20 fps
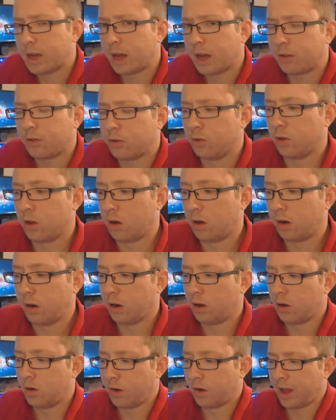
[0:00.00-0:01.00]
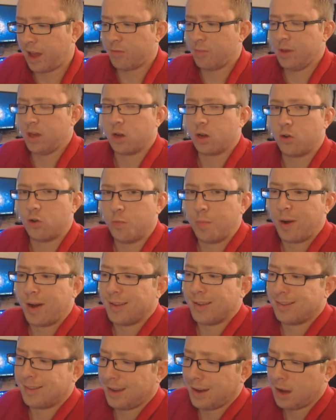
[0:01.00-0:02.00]
me not too long ago, gave me a
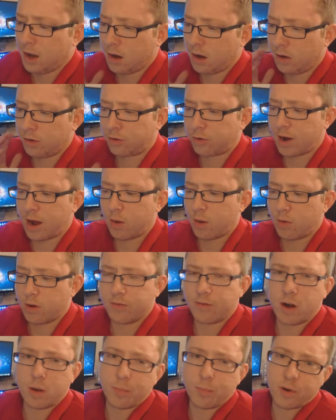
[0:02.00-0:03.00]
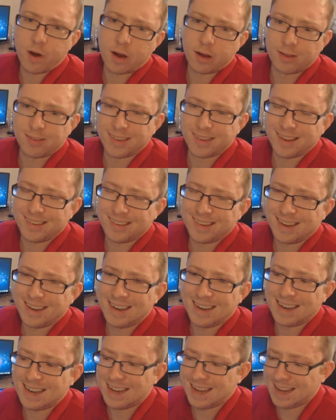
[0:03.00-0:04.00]
coupon, said, Here, try one of our products. I said,
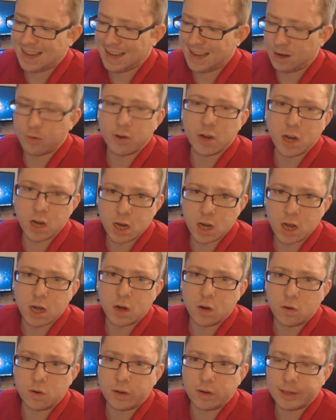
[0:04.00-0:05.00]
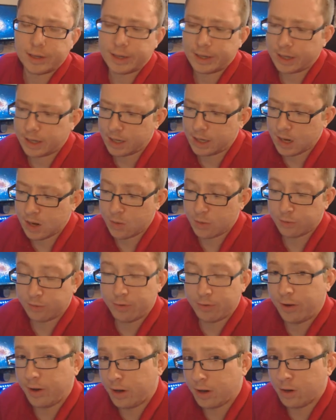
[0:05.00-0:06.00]
eh, I don't know. Uh, it
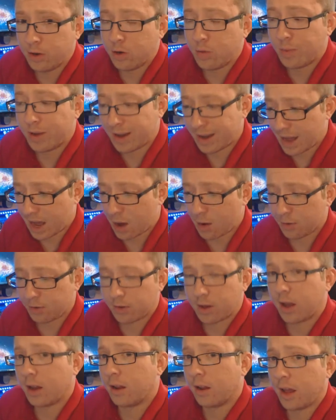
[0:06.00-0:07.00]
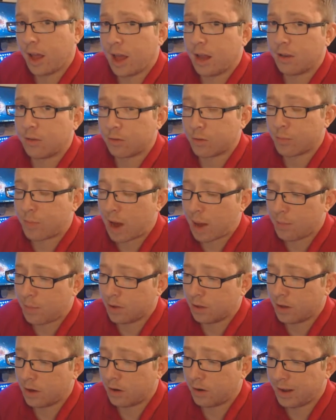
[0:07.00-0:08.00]
was very new, but now it's kind of gained some
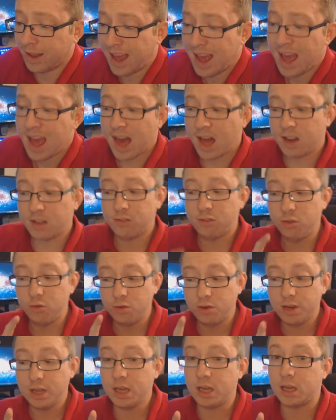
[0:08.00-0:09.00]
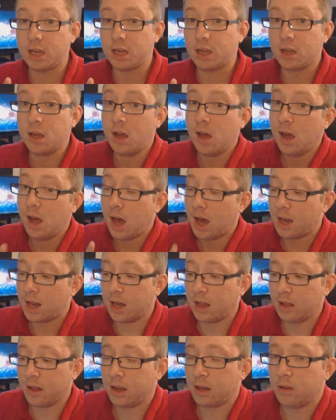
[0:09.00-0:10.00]
popularity and it's unique. And
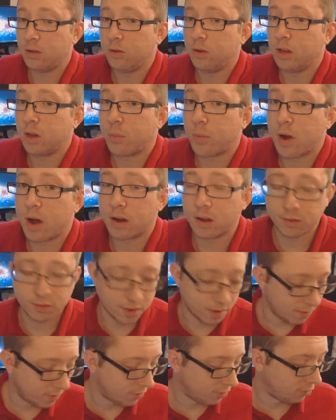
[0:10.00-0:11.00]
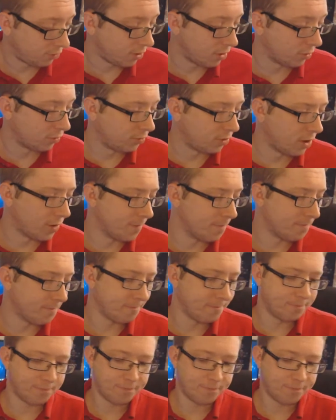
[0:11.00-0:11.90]
I like unique products on this show. So,